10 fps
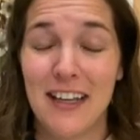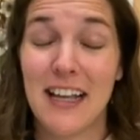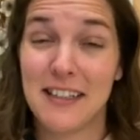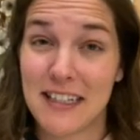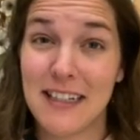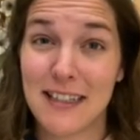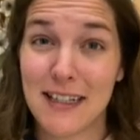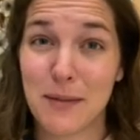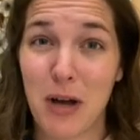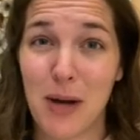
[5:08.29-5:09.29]
And since
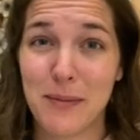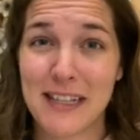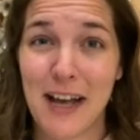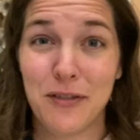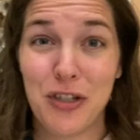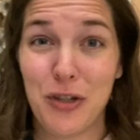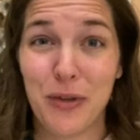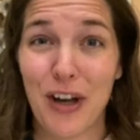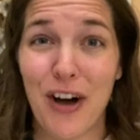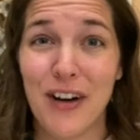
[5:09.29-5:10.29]
us moms have to do
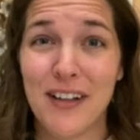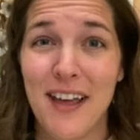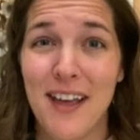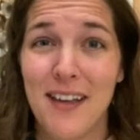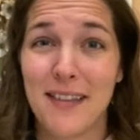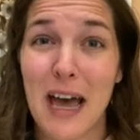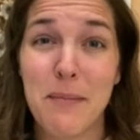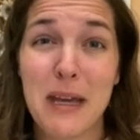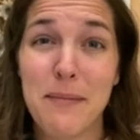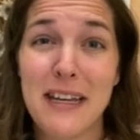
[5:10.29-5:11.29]
it all, that
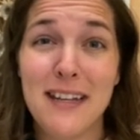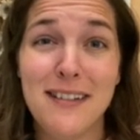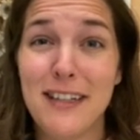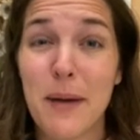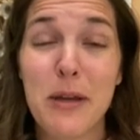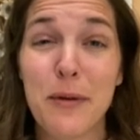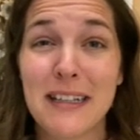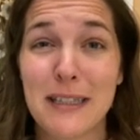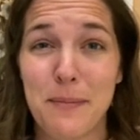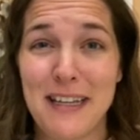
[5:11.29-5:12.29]
may mean yummy
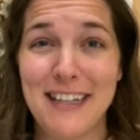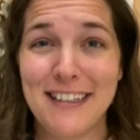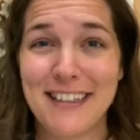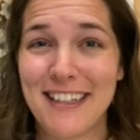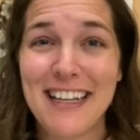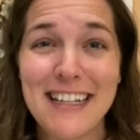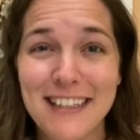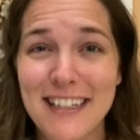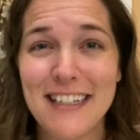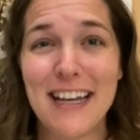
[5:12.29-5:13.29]
recipes,
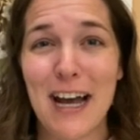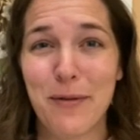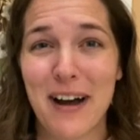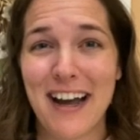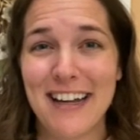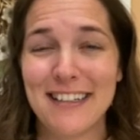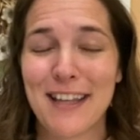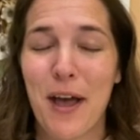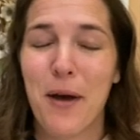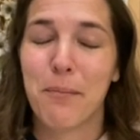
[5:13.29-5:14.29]
easy DIYs,
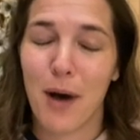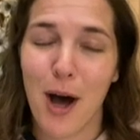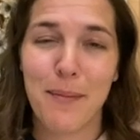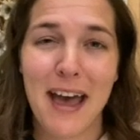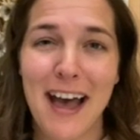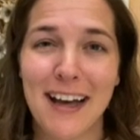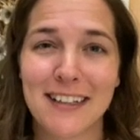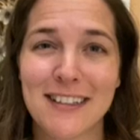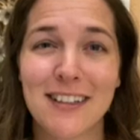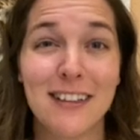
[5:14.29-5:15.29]
mom
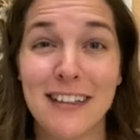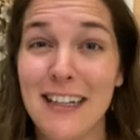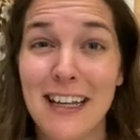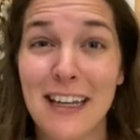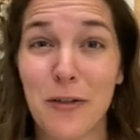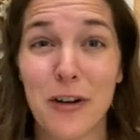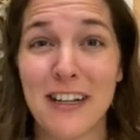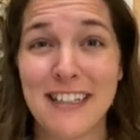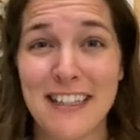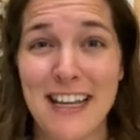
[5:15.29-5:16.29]
hacks, cleaning and
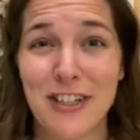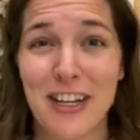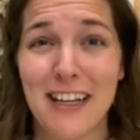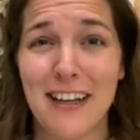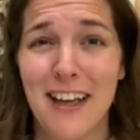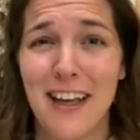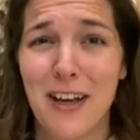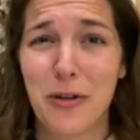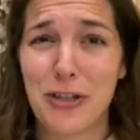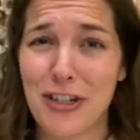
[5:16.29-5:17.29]
organization,
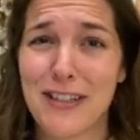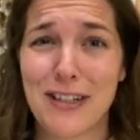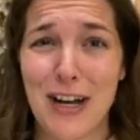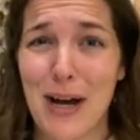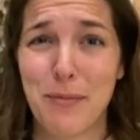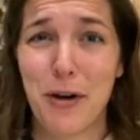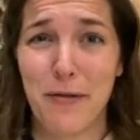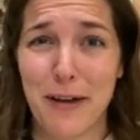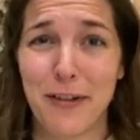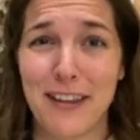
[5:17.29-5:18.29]
or just a combo of
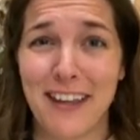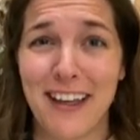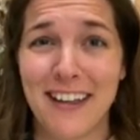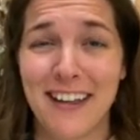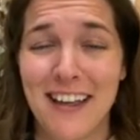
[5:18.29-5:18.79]
everything.